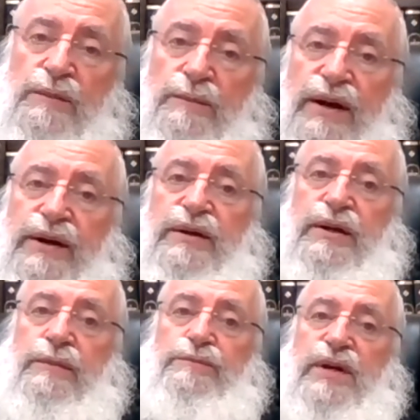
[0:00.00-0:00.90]
But
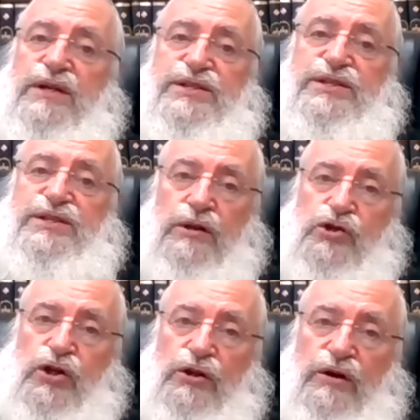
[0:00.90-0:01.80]
the Yesod
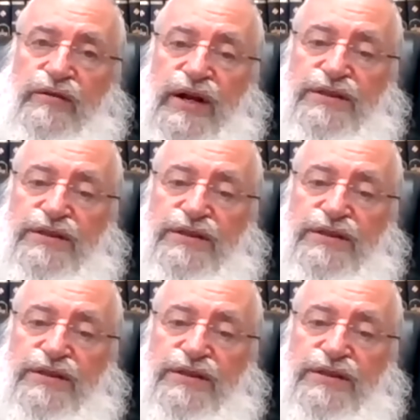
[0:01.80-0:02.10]
Shel Dover,